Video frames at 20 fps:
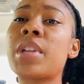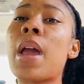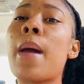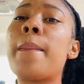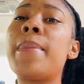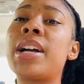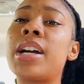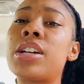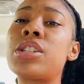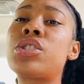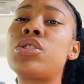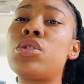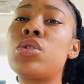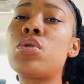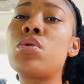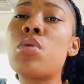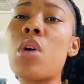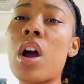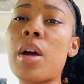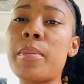Because
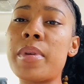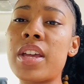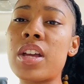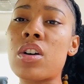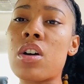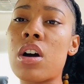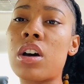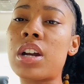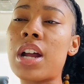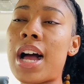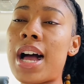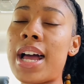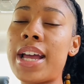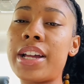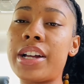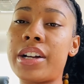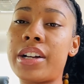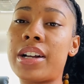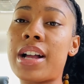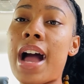you are being called
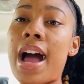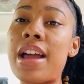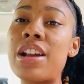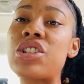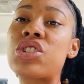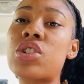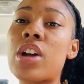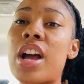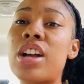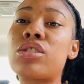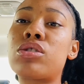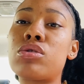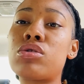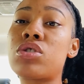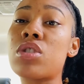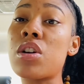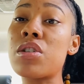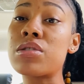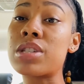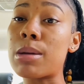higher. God is trying to
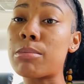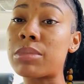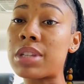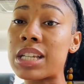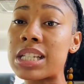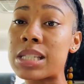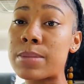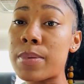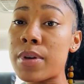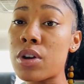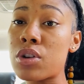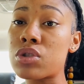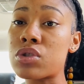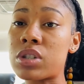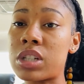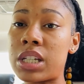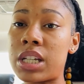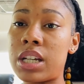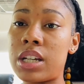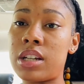show you something
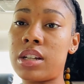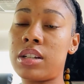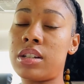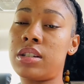spiritually.